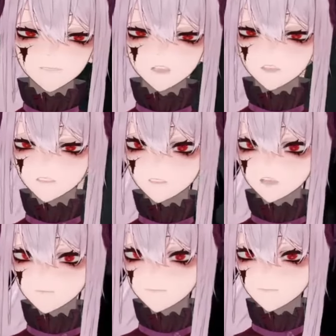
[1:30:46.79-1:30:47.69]
Oh, there we
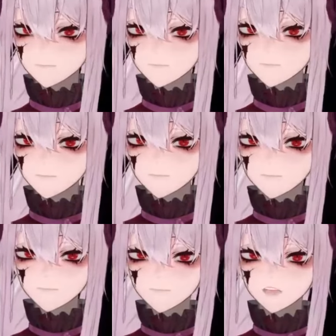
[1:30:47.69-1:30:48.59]
go.
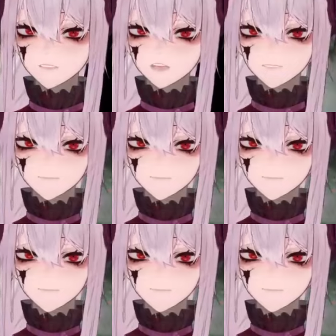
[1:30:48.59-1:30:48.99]
I have enough.